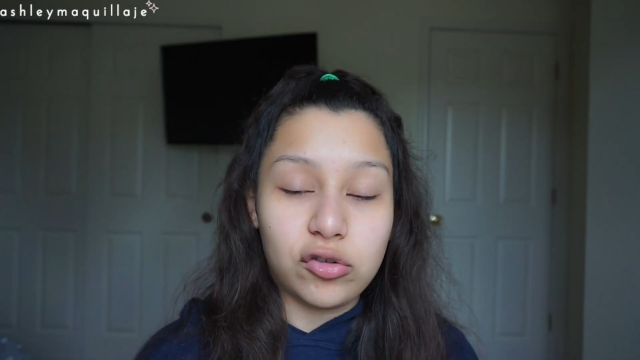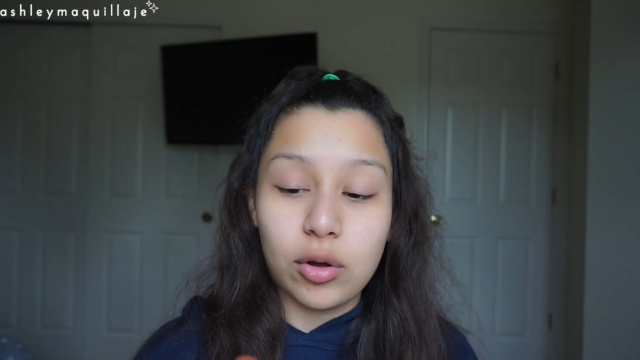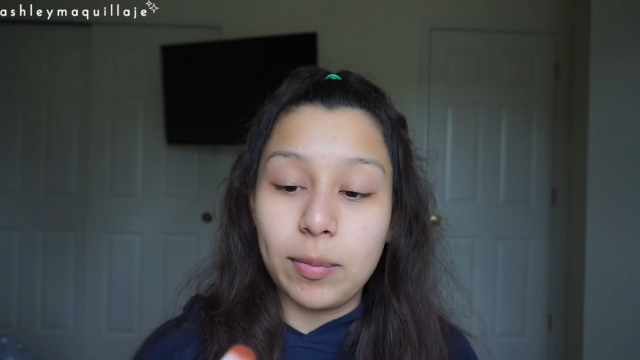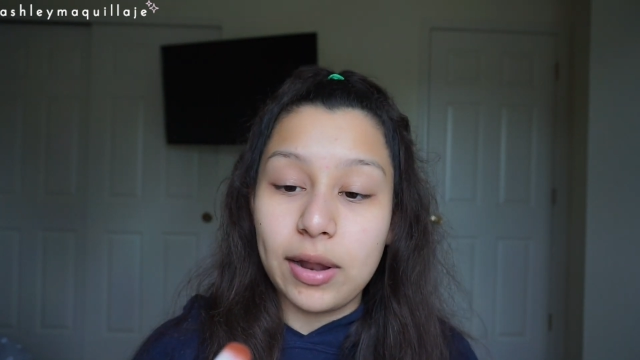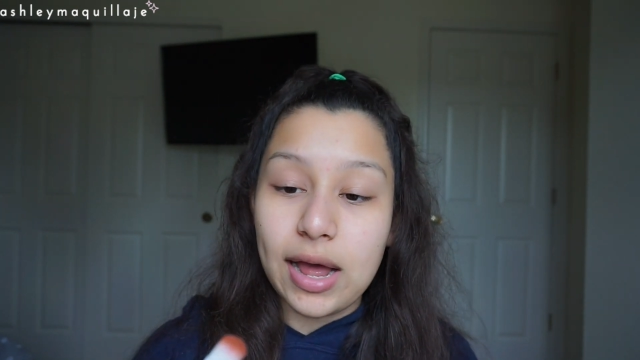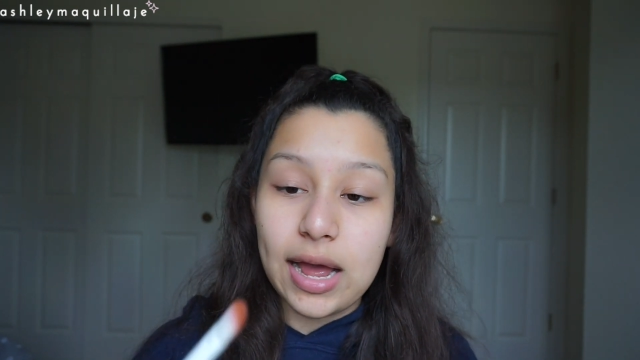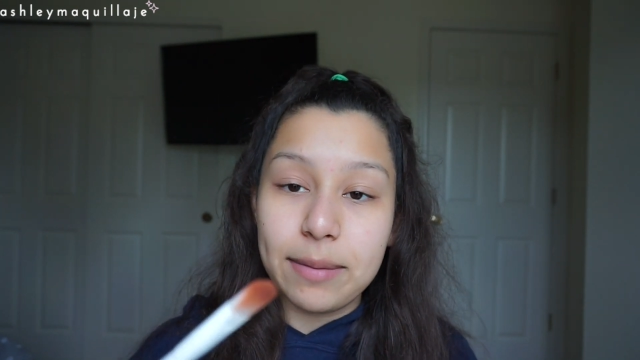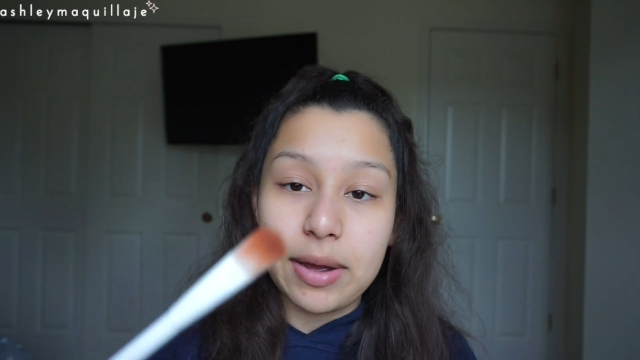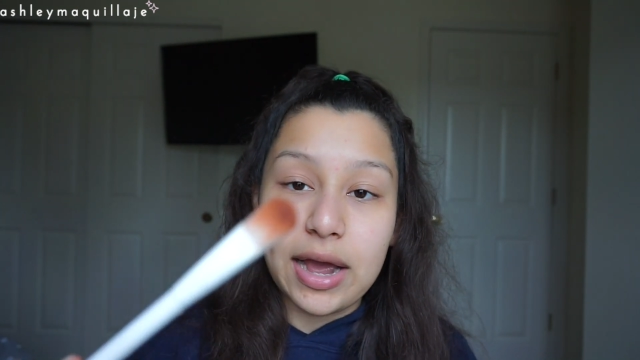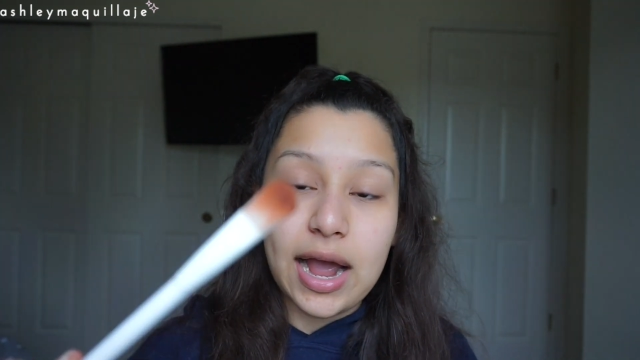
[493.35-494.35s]
to apply
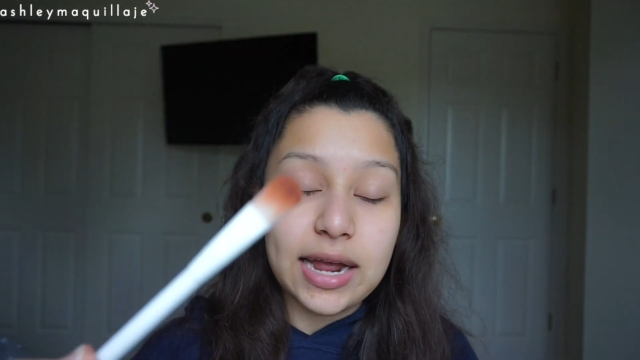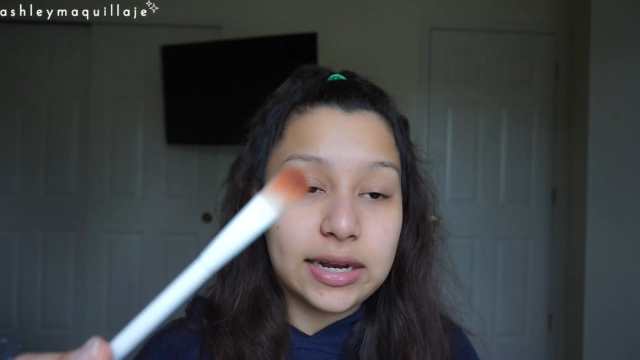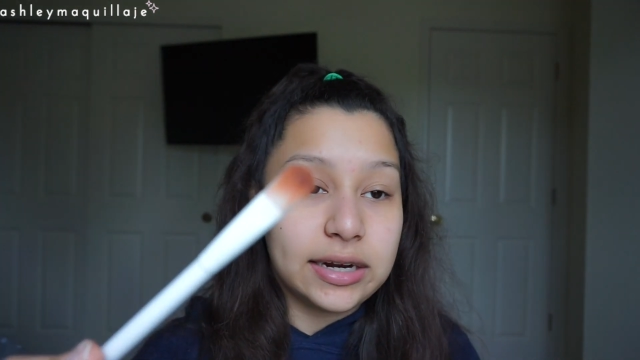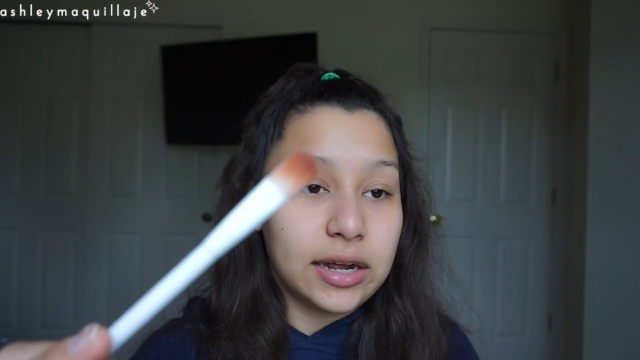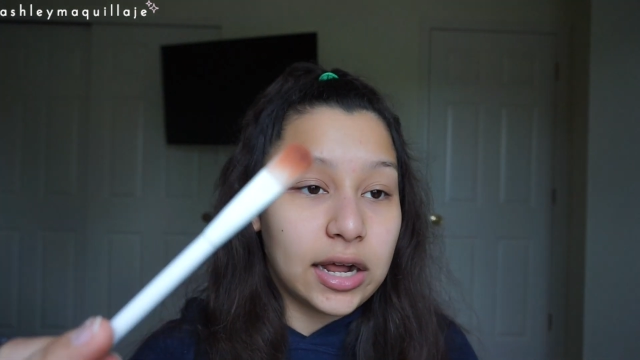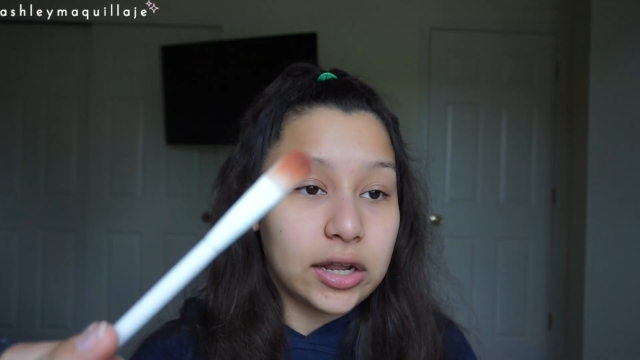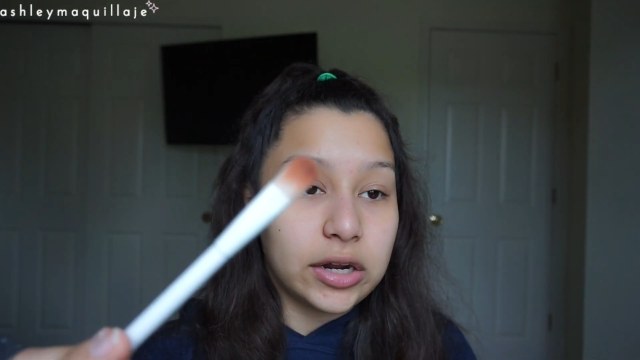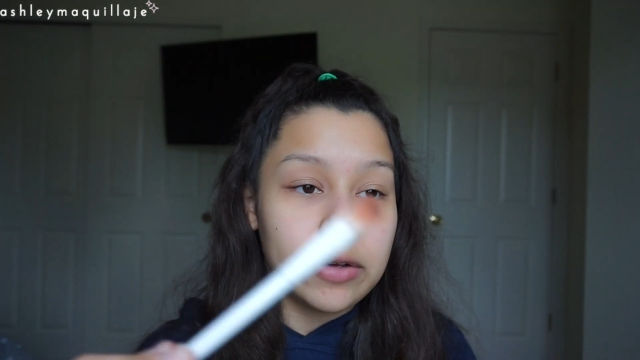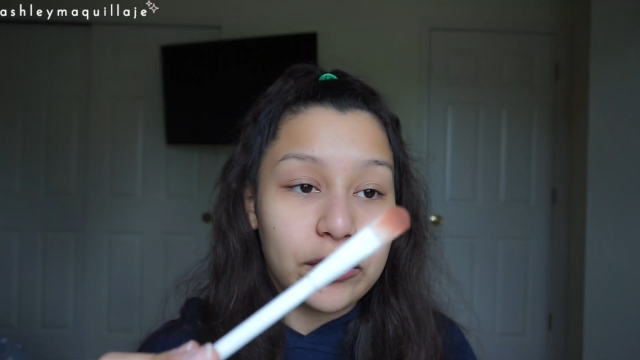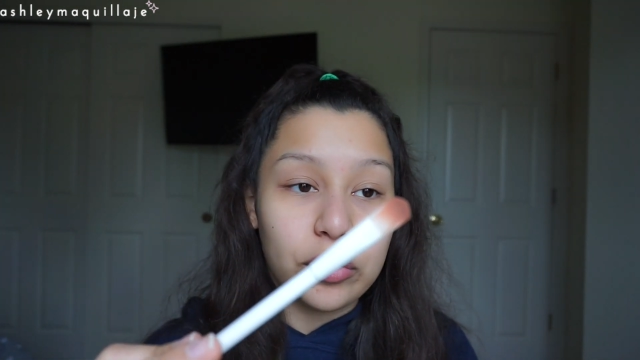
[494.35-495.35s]
my eyelid color,
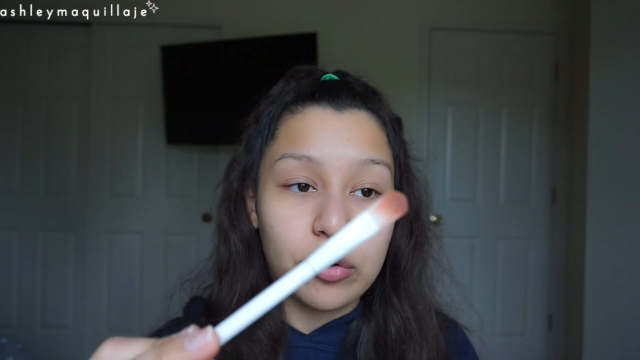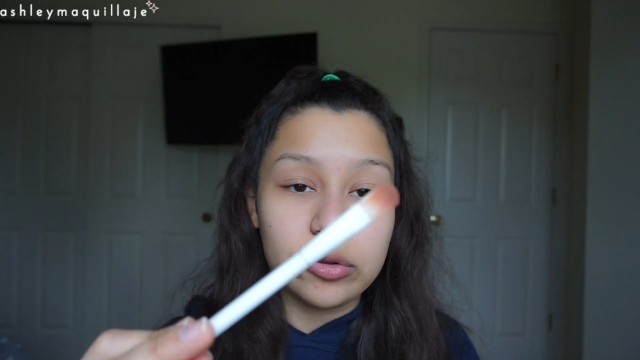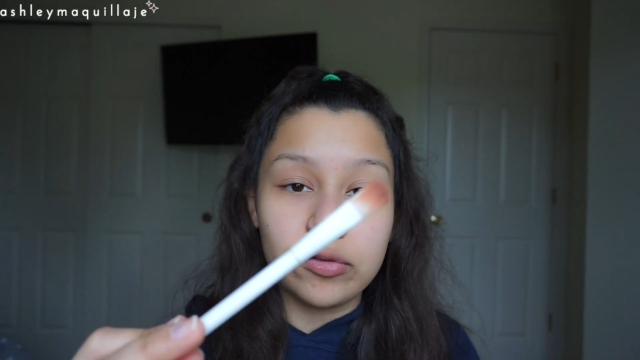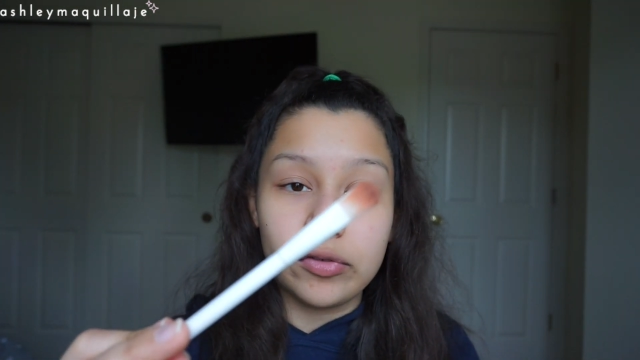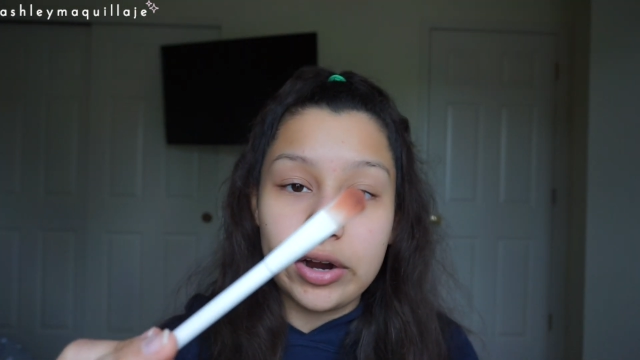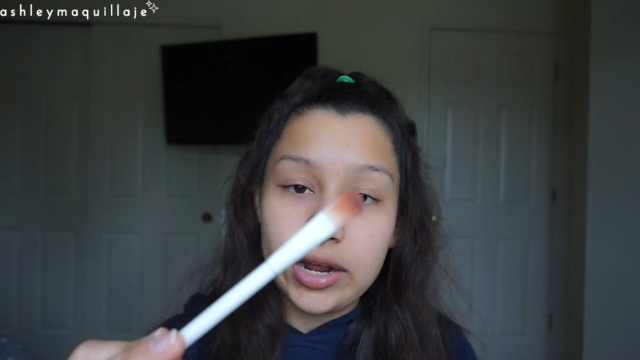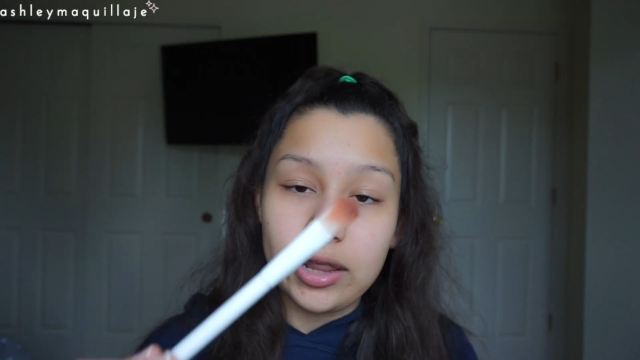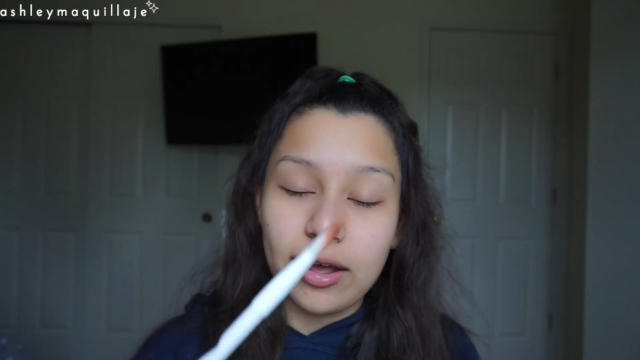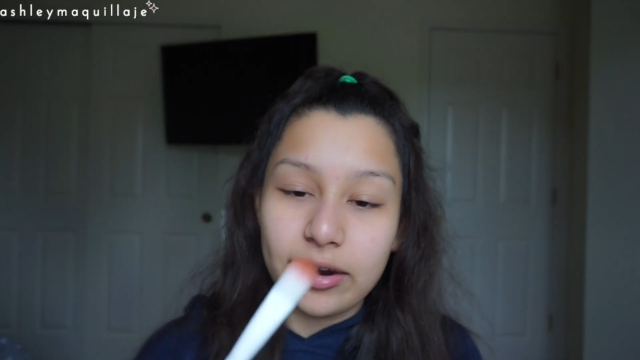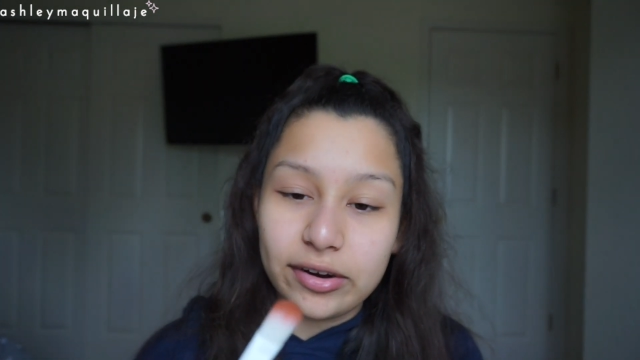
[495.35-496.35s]
even though it's very
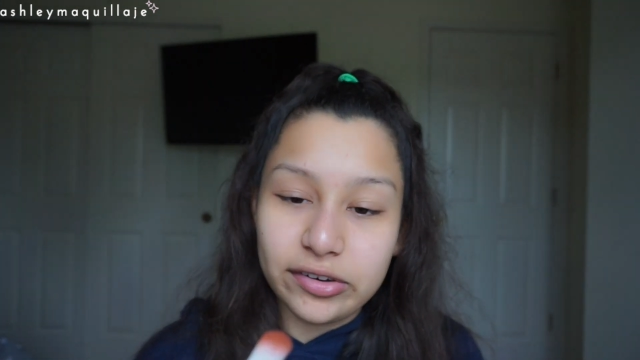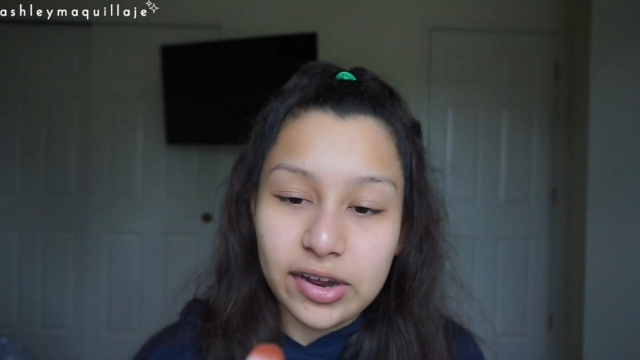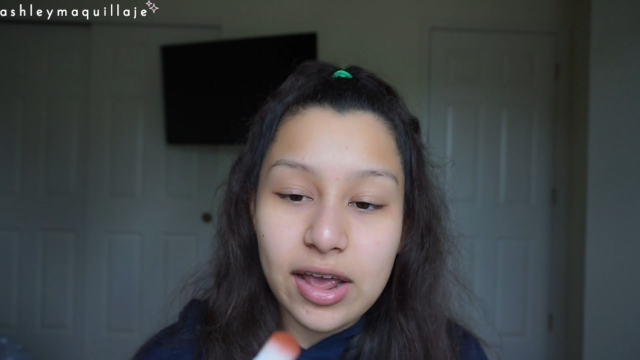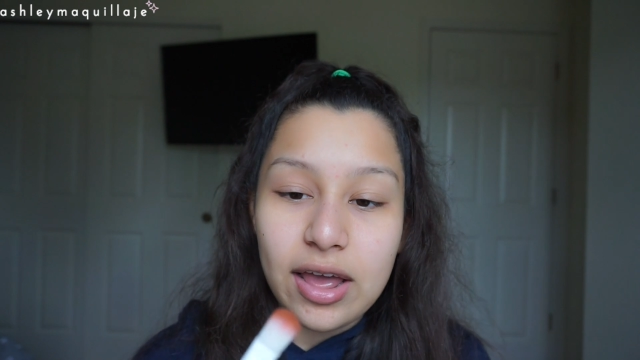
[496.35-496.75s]
large.